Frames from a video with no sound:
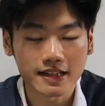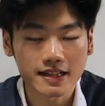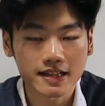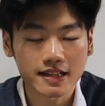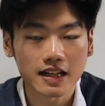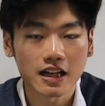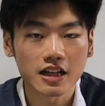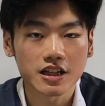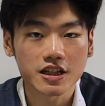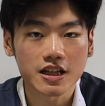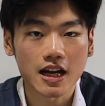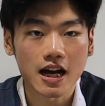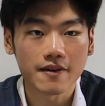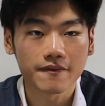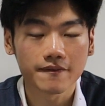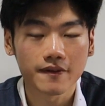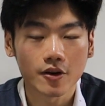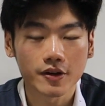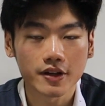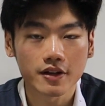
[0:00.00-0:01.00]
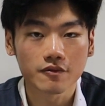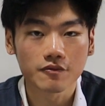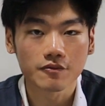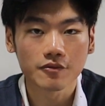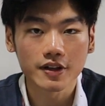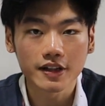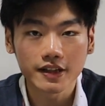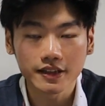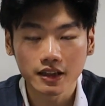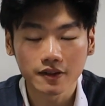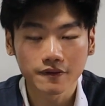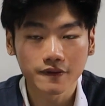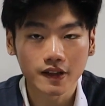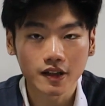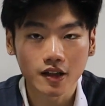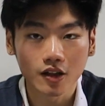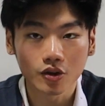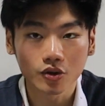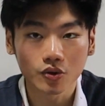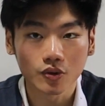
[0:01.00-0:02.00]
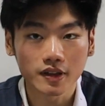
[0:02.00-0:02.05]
as such, I found it really difficult